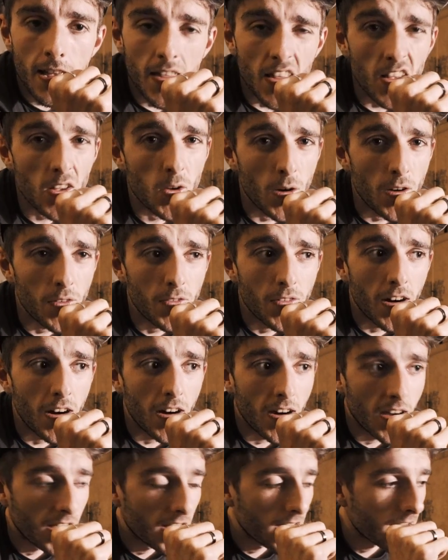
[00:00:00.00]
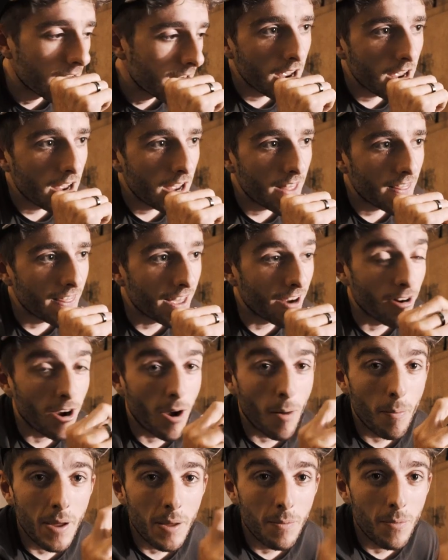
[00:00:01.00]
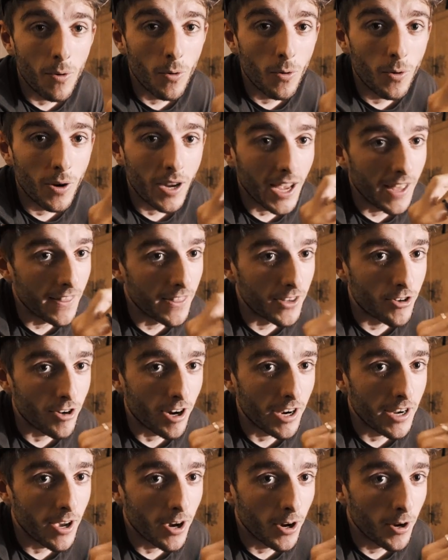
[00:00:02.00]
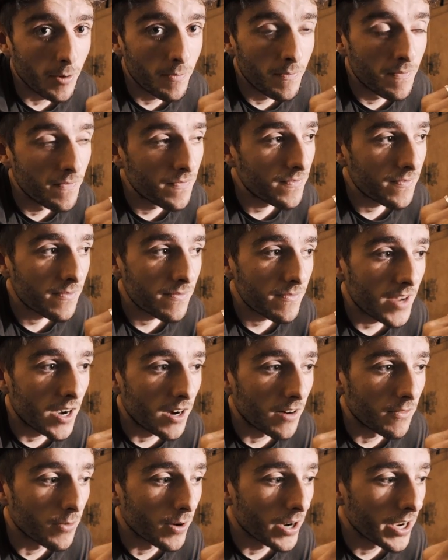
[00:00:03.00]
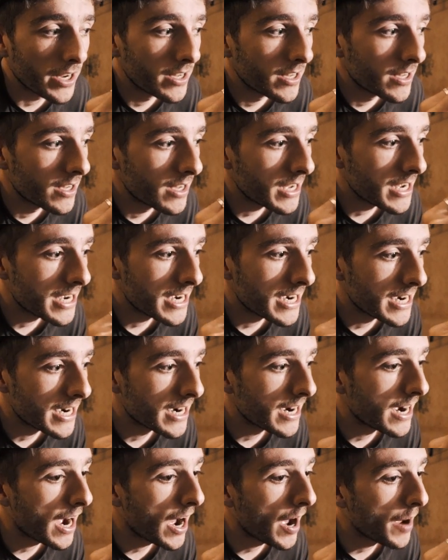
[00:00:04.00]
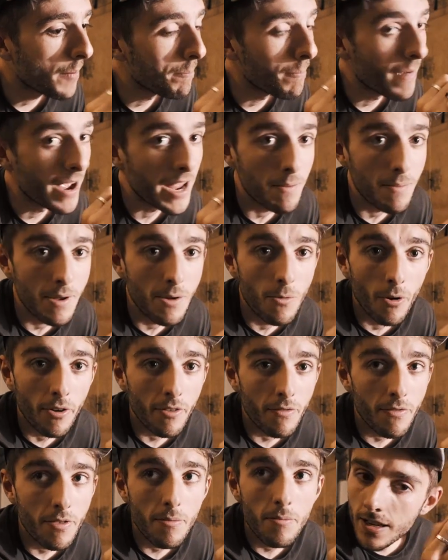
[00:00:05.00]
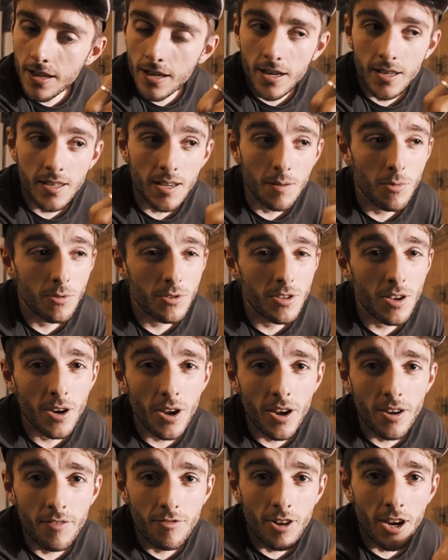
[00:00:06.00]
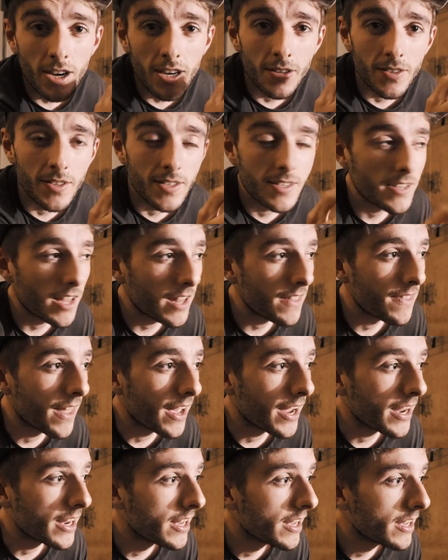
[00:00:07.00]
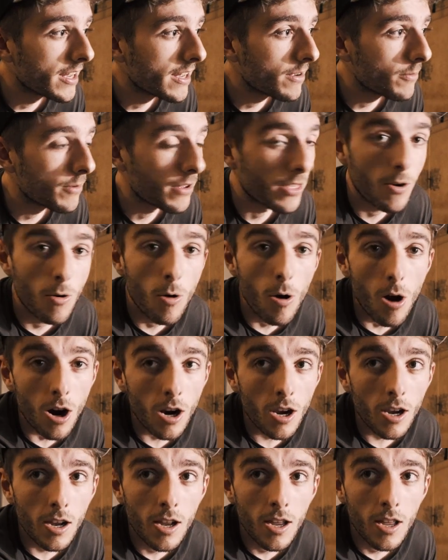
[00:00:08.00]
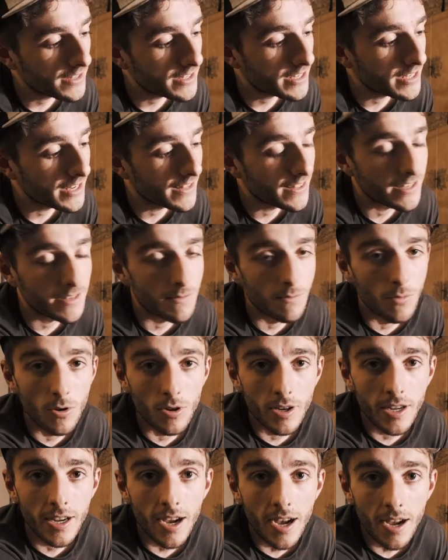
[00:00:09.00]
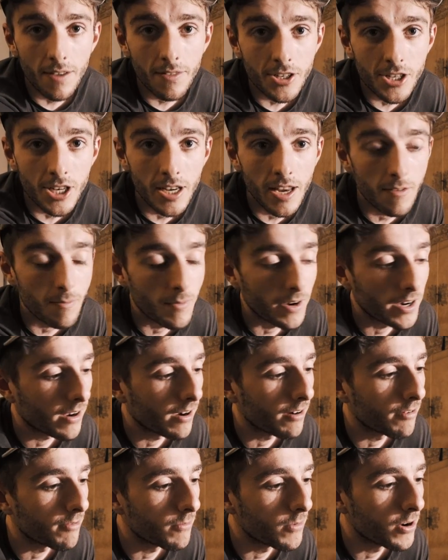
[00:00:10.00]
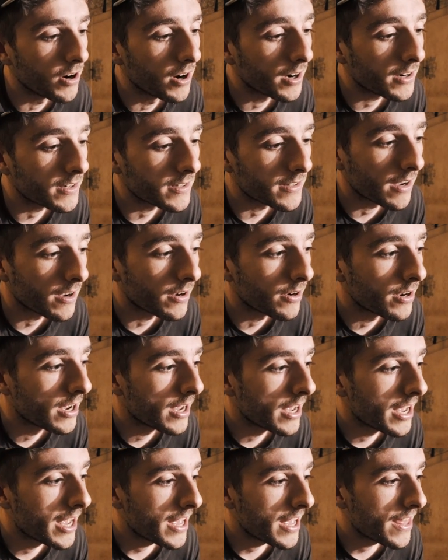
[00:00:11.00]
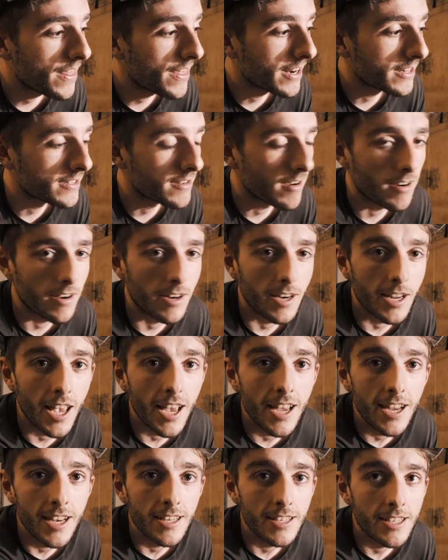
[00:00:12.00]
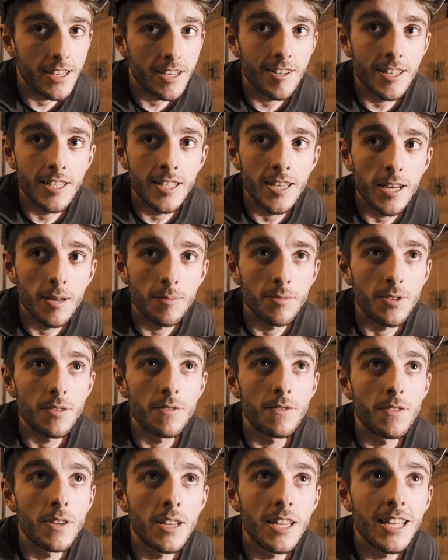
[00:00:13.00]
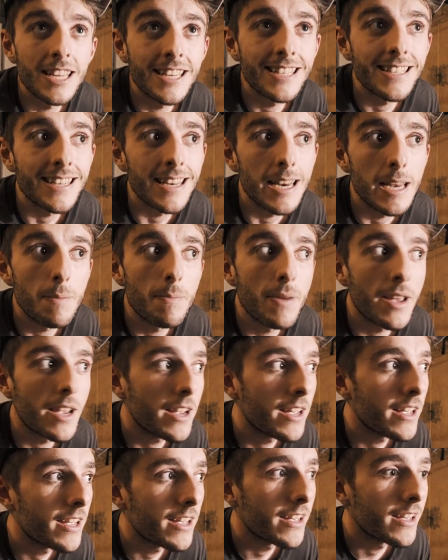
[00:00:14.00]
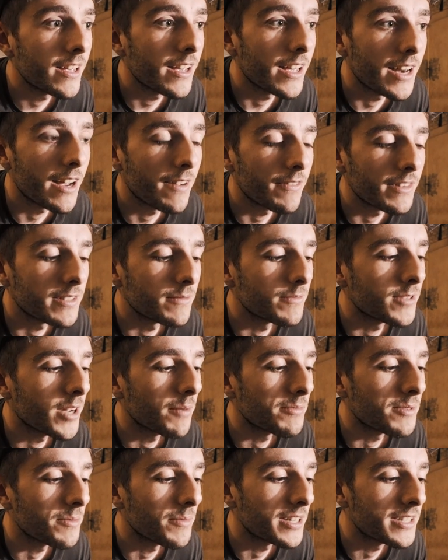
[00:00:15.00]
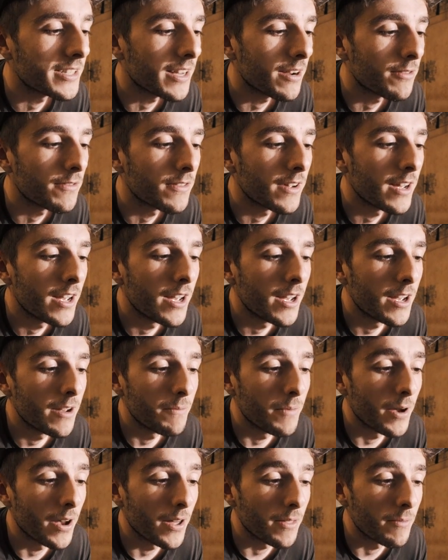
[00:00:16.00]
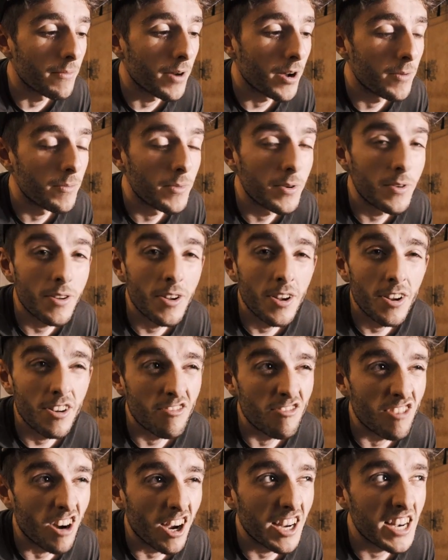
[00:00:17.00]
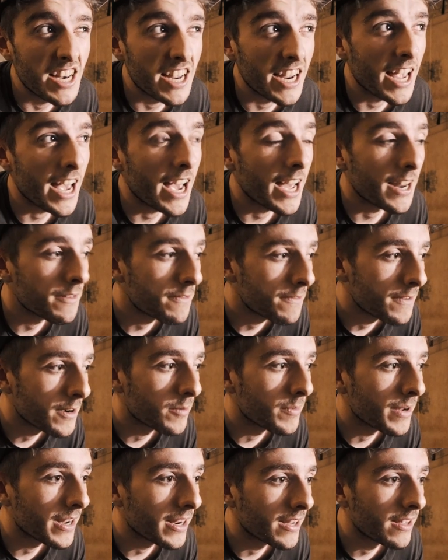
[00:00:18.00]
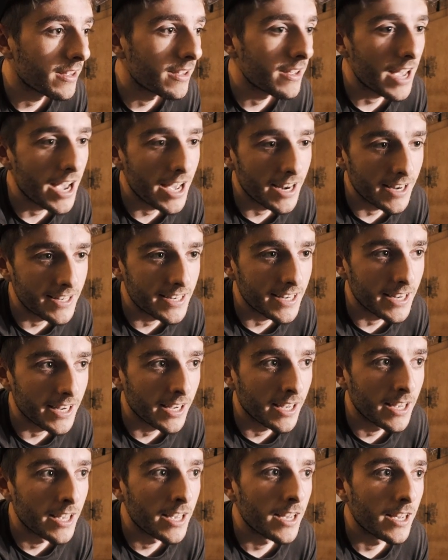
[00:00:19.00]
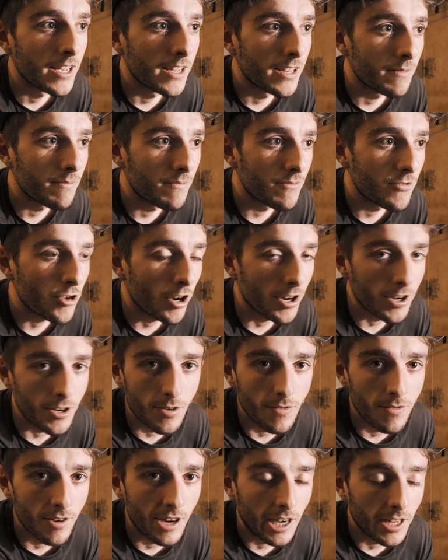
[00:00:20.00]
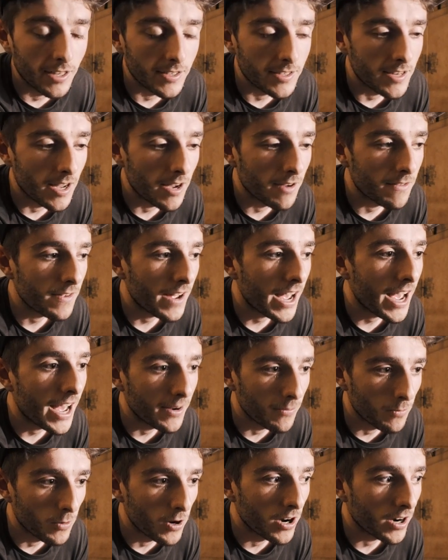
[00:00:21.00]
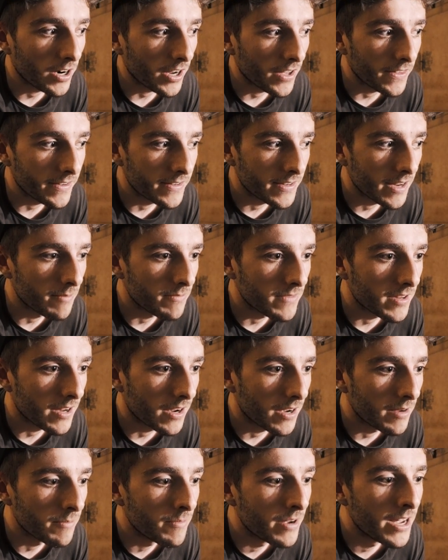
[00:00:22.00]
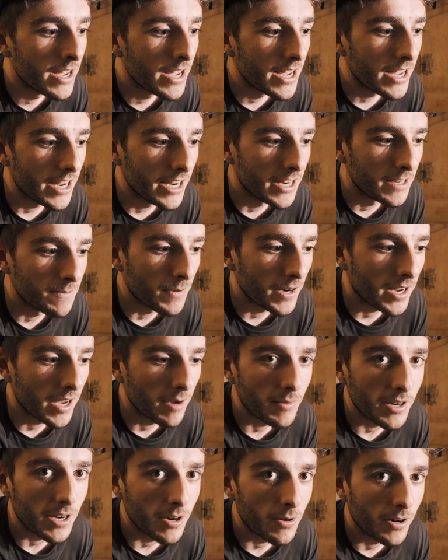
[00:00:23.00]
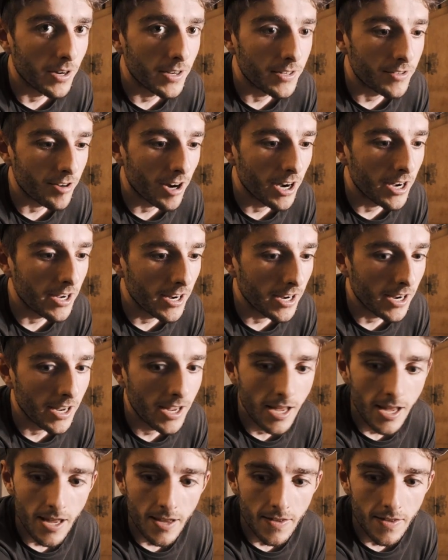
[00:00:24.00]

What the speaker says: That's quite far. There are people getting the train home halfway. I may be one of them because I'm also going riding on Sunday with Kwok. As I said this morning, I have actually left my current work, so things are going to get easier in terms of sleeping and having some time to myself. But at the moment, riding and filming, editing, trying to do freelance stuff and work at the same time is becoming quite draining.